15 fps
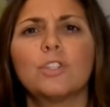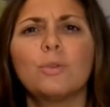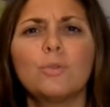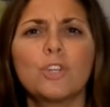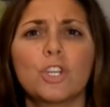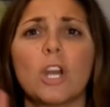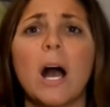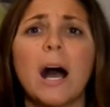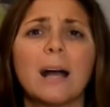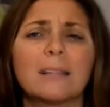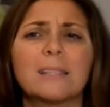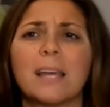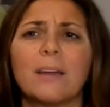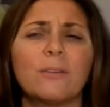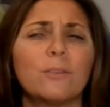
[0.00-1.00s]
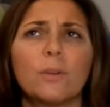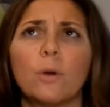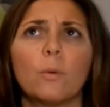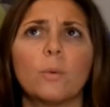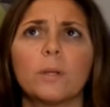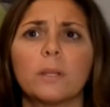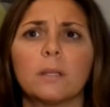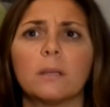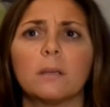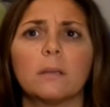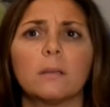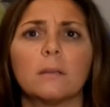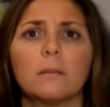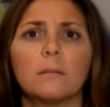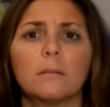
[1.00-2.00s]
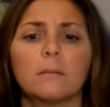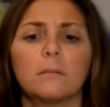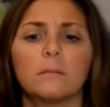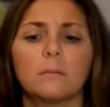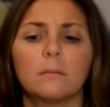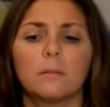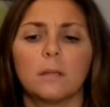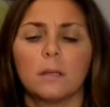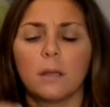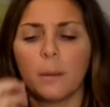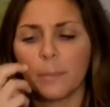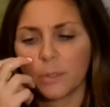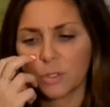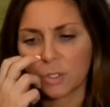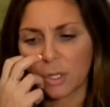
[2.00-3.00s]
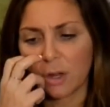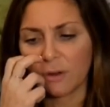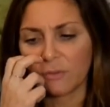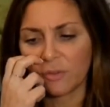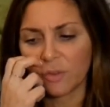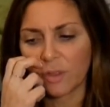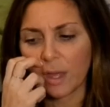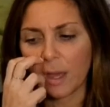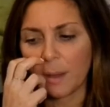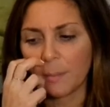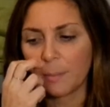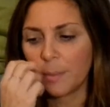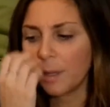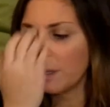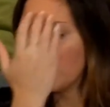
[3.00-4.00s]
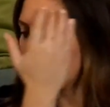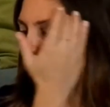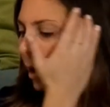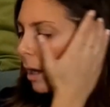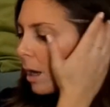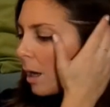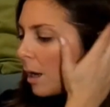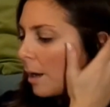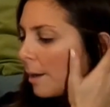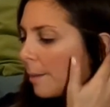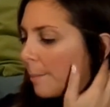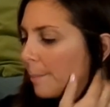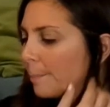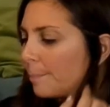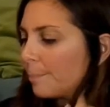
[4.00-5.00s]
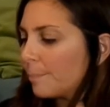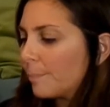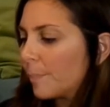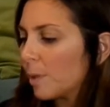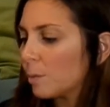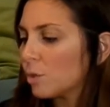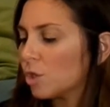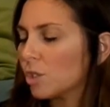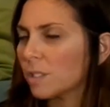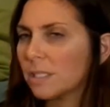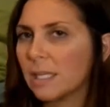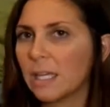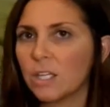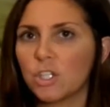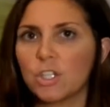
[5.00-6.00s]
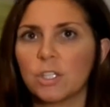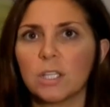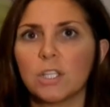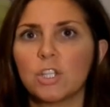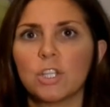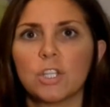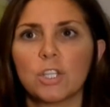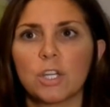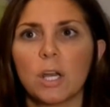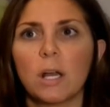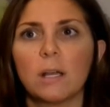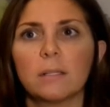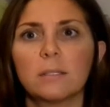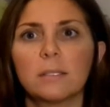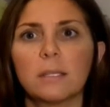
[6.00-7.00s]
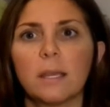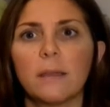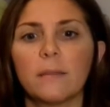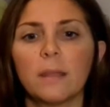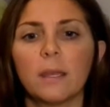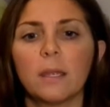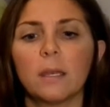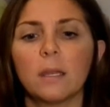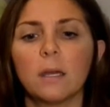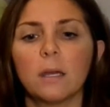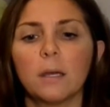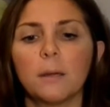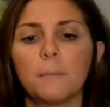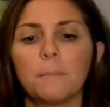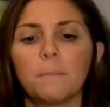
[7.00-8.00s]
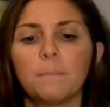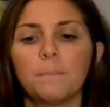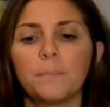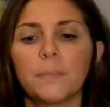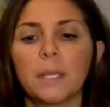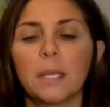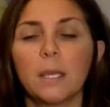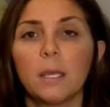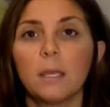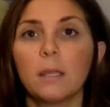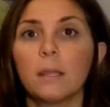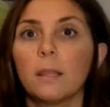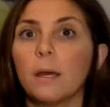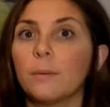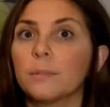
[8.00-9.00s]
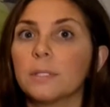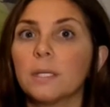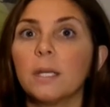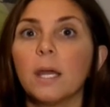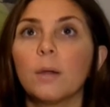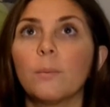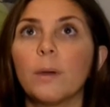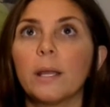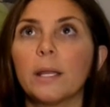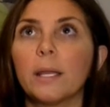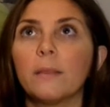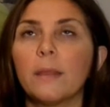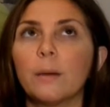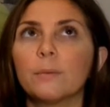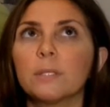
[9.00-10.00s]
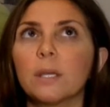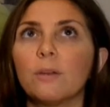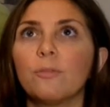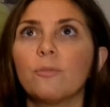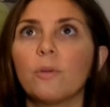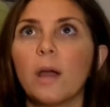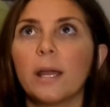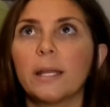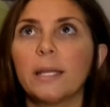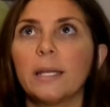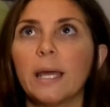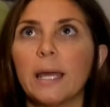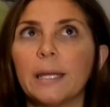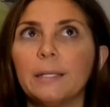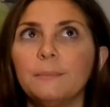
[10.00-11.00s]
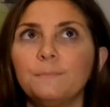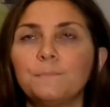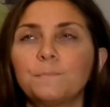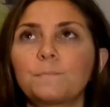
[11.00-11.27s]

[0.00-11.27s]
shots. I don't know what the numbers are for them, but it was just the HCG shots. And then that was it. I went in. That was on a Friday night,